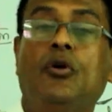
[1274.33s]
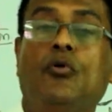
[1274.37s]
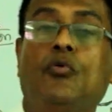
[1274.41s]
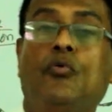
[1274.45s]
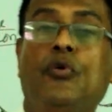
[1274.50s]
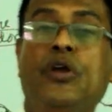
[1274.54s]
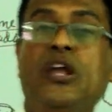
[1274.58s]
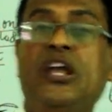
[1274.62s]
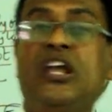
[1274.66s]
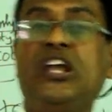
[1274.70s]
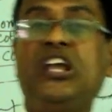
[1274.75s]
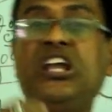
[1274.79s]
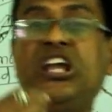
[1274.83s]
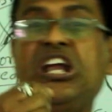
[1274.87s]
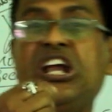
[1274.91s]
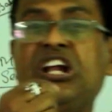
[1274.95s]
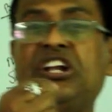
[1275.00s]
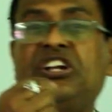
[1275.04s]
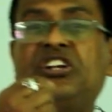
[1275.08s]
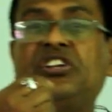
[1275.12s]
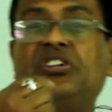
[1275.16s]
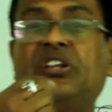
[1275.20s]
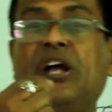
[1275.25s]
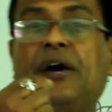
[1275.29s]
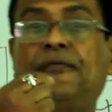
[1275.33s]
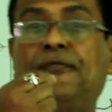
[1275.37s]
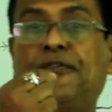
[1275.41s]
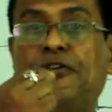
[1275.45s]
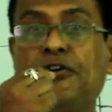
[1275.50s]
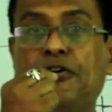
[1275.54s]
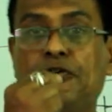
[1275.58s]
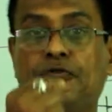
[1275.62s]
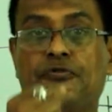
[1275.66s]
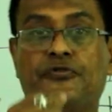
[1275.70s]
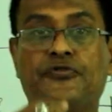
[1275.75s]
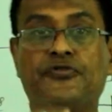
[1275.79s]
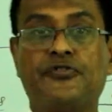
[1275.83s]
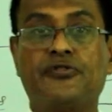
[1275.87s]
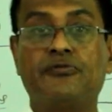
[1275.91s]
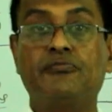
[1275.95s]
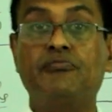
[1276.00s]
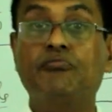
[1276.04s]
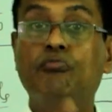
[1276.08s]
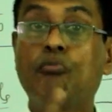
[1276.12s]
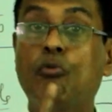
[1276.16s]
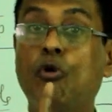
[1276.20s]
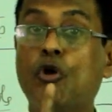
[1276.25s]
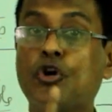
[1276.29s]
We eat the fruits.
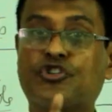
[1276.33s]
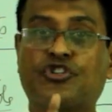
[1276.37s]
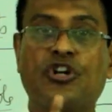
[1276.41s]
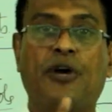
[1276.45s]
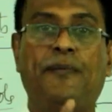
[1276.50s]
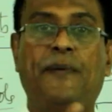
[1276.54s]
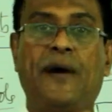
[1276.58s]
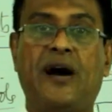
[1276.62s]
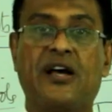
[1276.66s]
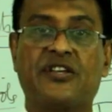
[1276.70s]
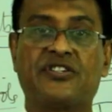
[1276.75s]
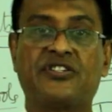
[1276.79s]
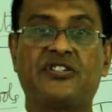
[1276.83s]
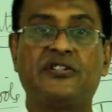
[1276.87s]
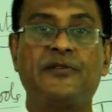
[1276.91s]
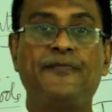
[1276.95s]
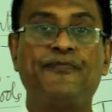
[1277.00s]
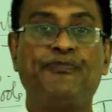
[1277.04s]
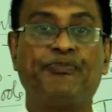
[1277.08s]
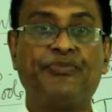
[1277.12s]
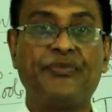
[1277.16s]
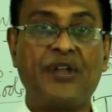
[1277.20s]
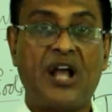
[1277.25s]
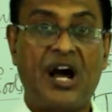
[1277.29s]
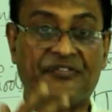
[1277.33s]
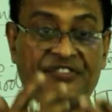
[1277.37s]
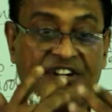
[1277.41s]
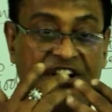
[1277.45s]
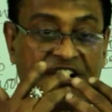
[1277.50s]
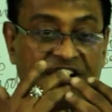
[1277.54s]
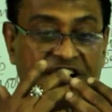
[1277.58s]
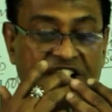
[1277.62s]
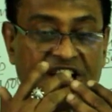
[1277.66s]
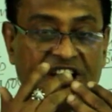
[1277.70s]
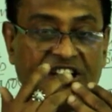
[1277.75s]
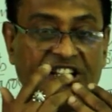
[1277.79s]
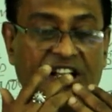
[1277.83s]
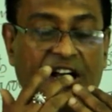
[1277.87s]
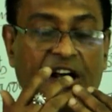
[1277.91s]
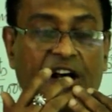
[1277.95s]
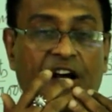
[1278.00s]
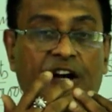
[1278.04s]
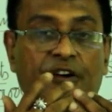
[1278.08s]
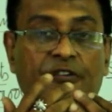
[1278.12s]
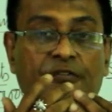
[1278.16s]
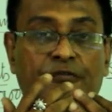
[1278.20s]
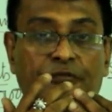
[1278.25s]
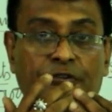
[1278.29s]
Most of us, after eating
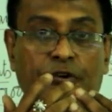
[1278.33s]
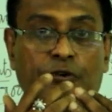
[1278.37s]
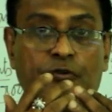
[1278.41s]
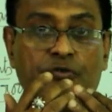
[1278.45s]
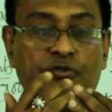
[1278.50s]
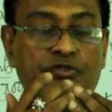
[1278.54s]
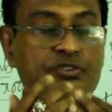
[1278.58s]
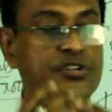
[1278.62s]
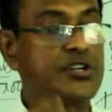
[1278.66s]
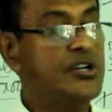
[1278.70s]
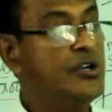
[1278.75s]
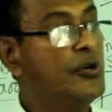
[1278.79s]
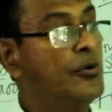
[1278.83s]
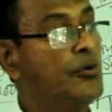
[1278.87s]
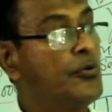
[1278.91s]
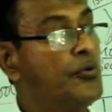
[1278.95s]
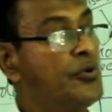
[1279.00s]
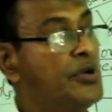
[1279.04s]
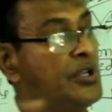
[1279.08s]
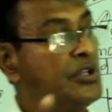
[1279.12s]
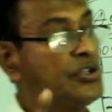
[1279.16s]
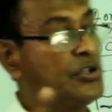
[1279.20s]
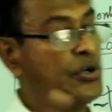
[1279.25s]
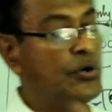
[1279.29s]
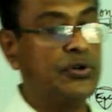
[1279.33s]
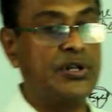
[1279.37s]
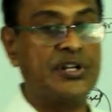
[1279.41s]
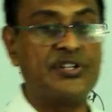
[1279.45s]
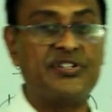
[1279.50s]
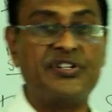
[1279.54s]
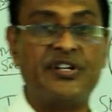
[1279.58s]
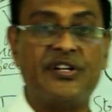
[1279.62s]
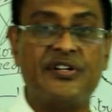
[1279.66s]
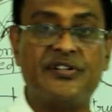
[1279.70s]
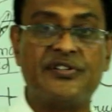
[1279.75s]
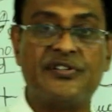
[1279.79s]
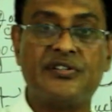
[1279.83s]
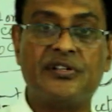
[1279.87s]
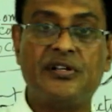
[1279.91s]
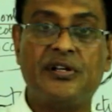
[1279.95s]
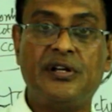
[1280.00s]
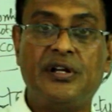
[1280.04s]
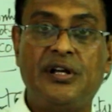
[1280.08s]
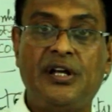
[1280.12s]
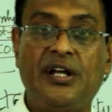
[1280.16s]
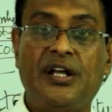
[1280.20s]
the fruits, we throw the seeds.